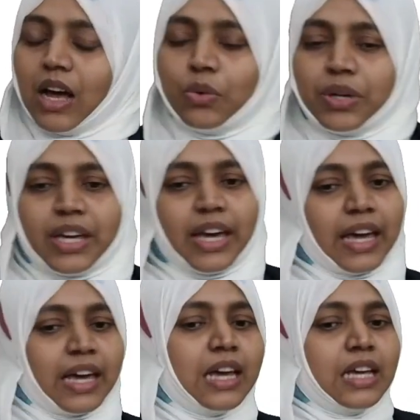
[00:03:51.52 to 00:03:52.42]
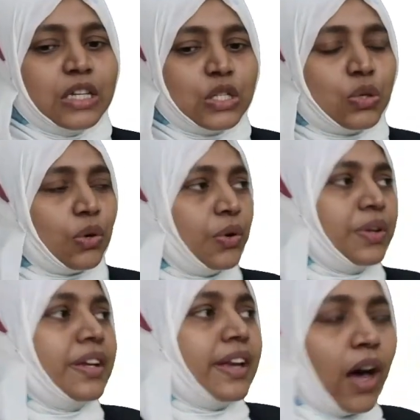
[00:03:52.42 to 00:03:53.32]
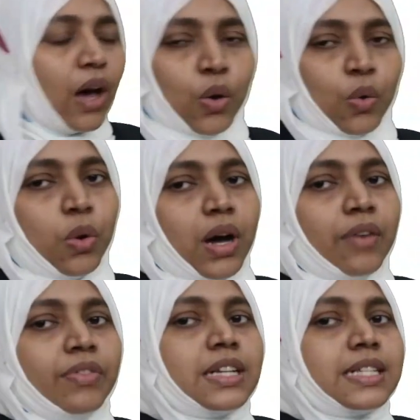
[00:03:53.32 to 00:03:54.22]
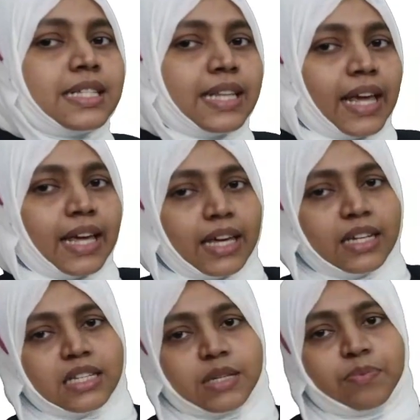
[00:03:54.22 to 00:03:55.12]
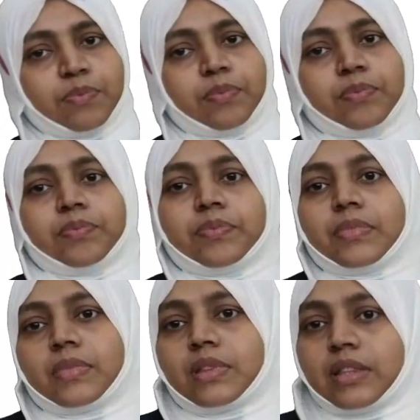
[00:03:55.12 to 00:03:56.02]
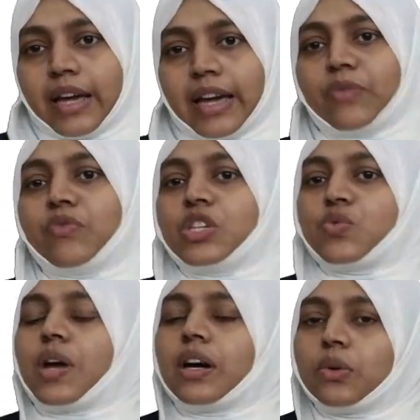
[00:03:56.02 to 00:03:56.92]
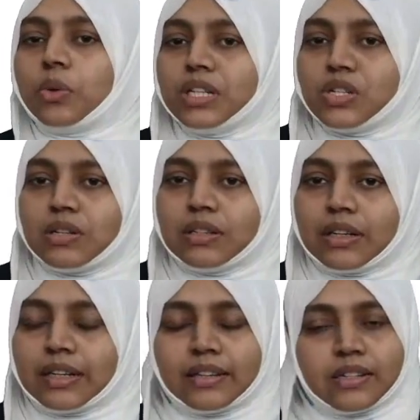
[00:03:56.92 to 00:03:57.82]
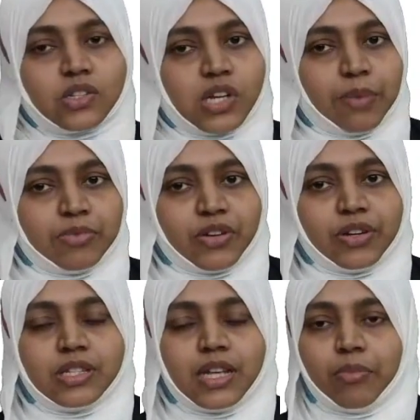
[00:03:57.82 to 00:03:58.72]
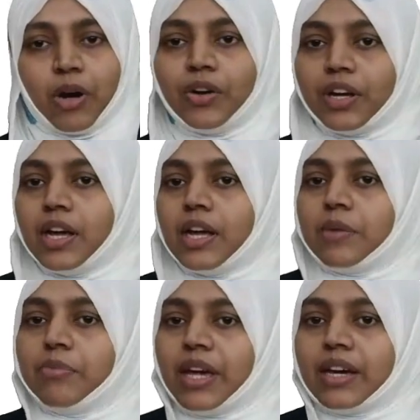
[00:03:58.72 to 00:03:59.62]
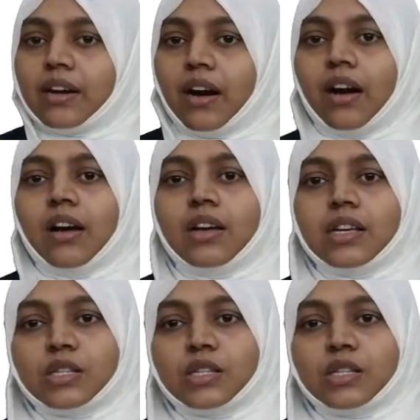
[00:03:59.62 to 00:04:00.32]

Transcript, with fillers: Okay, so now our second thing which we are going to learn in this chapter is about bigger,